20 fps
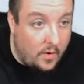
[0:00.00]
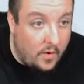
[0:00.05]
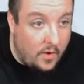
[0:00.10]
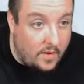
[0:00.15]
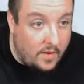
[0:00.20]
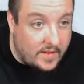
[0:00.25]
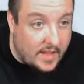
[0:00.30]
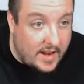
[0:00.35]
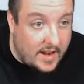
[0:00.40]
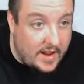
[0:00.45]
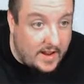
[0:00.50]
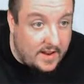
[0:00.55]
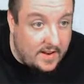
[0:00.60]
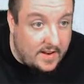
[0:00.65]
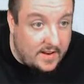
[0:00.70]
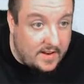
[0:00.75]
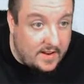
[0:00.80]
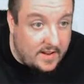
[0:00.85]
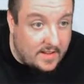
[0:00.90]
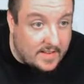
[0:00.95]
Is that it?
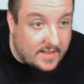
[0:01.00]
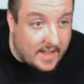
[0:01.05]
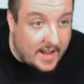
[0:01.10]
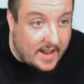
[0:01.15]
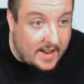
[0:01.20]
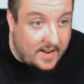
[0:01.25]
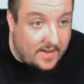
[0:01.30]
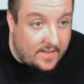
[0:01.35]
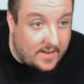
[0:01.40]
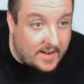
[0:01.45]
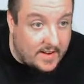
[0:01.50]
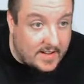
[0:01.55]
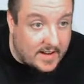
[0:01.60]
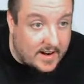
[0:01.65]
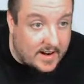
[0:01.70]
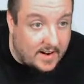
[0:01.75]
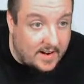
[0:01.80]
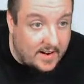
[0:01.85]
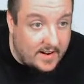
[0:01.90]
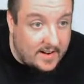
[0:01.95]
Is that it right
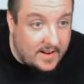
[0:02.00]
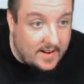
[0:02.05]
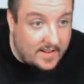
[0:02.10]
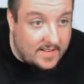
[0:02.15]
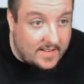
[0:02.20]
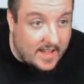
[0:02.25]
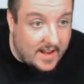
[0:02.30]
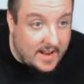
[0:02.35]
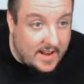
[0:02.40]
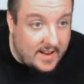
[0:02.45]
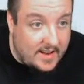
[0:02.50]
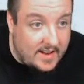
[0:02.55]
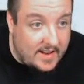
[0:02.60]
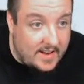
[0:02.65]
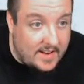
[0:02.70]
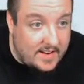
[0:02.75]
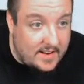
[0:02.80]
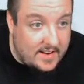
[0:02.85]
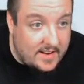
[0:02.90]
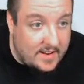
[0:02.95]
there? Is that it?
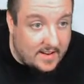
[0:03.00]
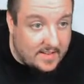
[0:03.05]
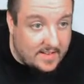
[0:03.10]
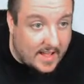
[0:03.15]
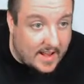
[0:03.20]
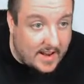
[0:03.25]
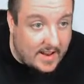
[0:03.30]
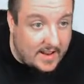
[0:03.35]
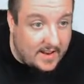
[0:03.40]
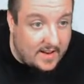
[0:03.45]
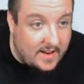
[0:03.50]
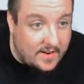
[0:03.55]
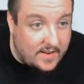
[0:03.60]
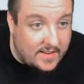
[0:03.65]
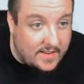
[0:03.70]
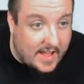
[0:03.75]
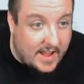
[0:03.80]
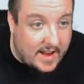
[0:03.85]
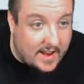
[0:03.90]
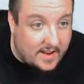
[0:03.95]
Is that it? Or is
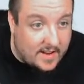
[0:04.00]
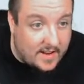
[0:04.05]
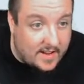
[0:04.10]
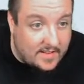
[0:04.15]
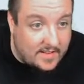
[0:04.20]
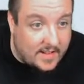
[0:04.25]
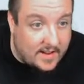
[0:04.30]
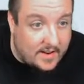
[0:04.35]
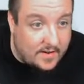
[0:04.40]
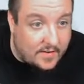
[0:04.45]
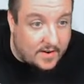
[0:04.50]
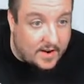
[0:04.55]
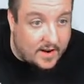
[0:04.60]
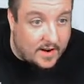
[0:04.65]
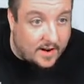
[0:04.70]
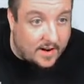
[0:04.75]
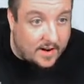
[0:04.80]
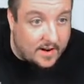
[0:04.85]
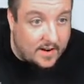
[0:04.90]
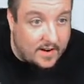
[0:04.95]
that it? Is it over
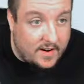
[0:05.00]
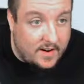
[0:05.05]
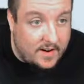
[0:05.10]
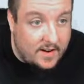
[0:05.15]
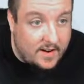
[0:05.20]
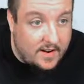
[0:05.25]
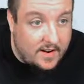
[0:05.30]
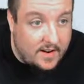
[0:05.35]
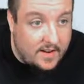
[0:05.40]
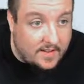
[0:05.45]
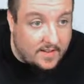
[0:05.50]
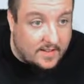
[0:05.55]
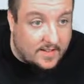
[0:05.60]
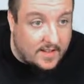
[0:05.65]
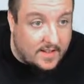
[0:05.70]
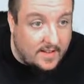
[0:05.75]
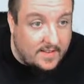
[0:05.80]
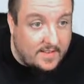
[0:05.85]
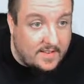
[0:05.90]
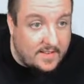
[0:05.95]
here? Is it
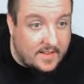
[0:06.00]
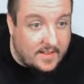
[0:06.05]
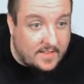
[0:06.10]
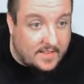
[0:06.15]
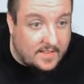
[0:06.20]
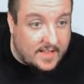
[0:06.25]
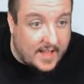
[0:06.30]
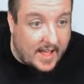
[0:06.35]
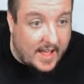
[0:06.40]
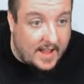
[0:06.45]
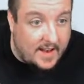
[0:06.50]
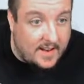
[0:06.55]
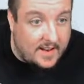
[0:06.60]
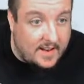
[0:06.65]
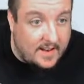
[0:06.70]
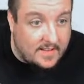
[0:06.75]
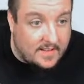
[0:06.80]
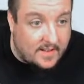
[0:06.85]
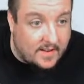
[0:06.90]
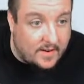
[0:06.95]
this? Is it that?
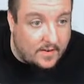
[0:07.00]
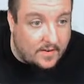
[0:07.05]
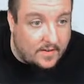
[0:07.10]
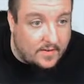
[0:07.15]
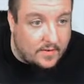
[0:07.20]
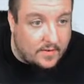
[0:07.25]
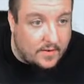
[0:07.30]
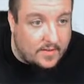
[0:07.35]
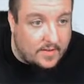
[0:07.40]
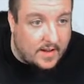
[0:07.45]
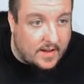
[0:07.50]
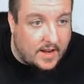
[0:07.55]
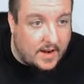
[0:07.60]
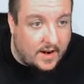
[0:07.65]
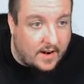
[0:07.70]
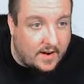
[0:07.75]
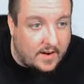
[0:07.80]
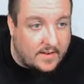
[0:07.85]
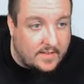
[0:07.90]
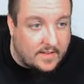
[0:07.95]
Is it is, is it
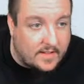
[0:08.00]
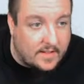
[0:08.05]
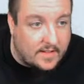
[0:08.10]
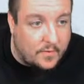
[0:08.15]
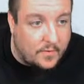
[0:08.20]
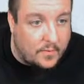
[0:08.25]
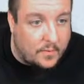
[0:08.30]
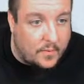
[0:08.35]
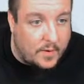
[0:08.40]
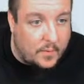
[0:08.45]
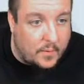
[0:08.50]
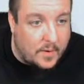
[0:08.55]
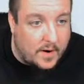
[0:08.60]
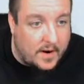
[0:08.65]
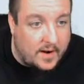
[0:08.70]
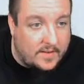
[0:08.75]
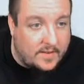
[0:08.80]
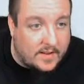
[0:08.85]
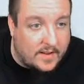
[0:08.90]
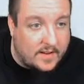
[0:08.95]
here? Is it where
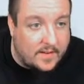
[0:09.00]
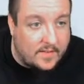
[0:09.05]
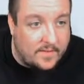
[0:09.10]
is it?